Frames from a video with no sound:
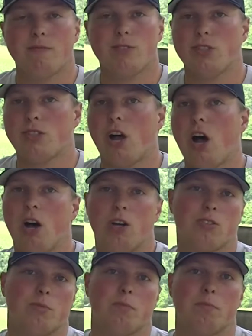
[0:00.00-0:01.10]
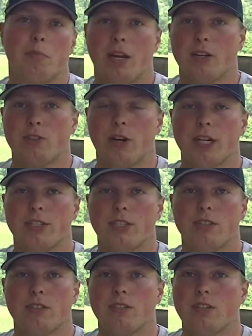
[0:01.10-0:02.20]
Just awesome
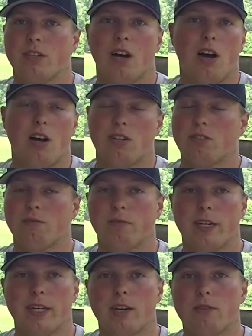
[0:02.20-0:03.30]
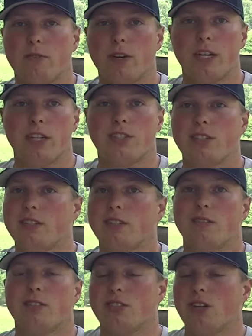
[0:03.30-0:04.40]
penetration, uh, awesome video footage,
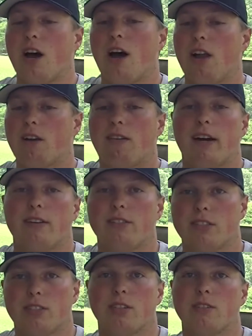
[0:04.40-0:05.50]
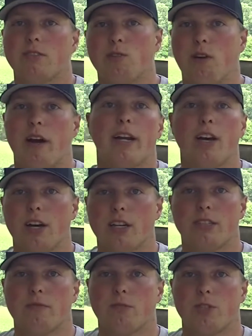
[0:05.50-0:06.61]
just all around just a great
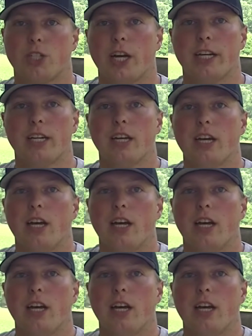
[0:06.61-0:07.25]
hunt for Jaden.